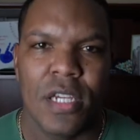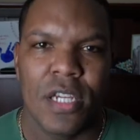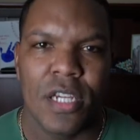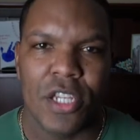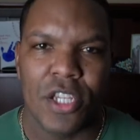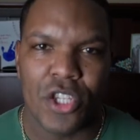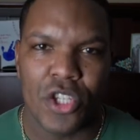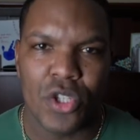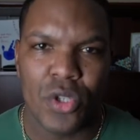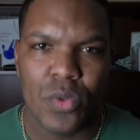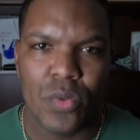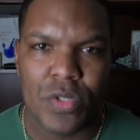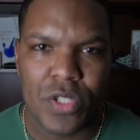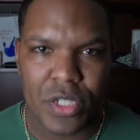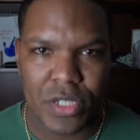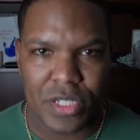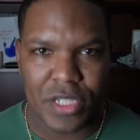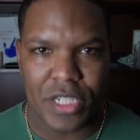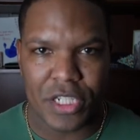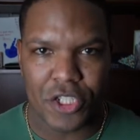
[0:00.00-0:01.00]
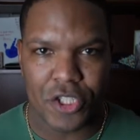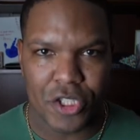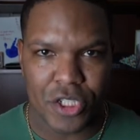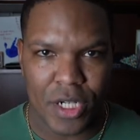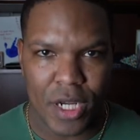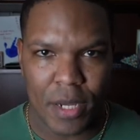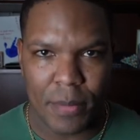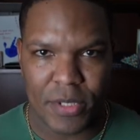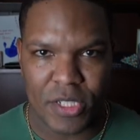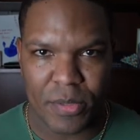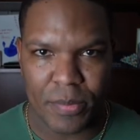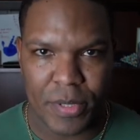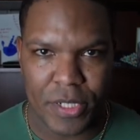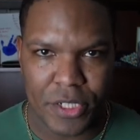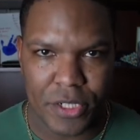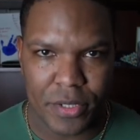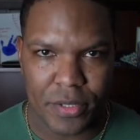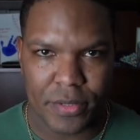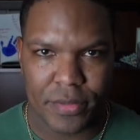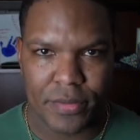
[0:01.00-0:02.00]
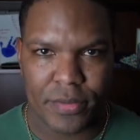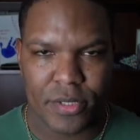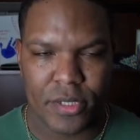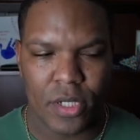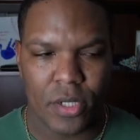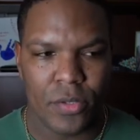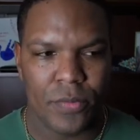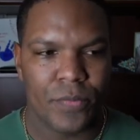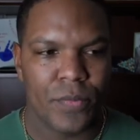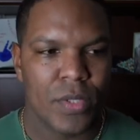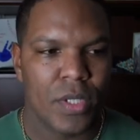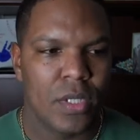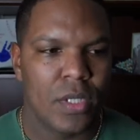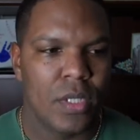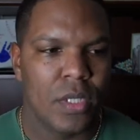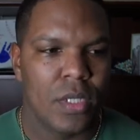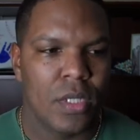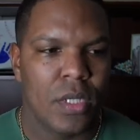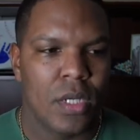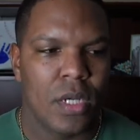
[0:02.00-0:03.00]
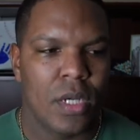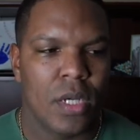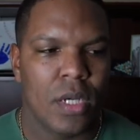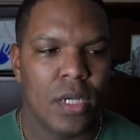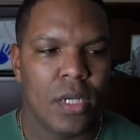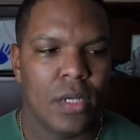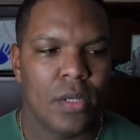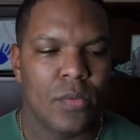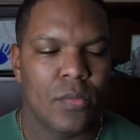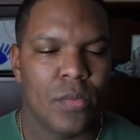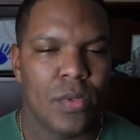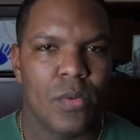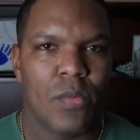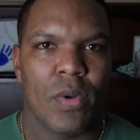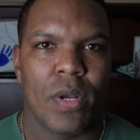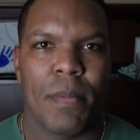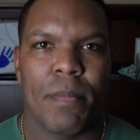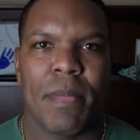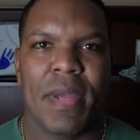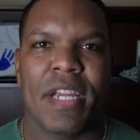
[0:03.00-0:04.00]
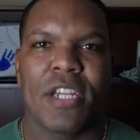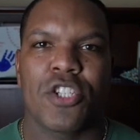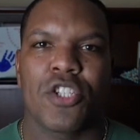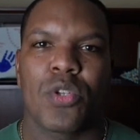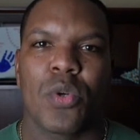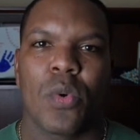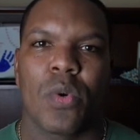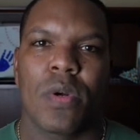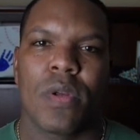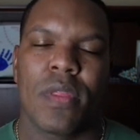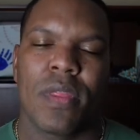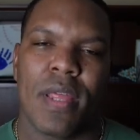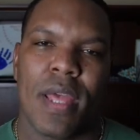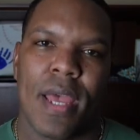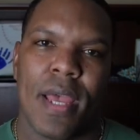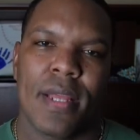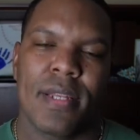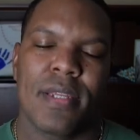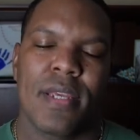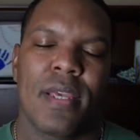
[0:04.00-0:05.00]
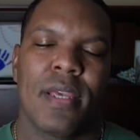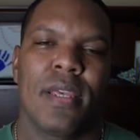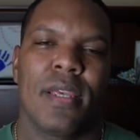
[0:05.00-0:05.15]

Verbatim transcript: you just did your job as a pitcher. So we want to make sure that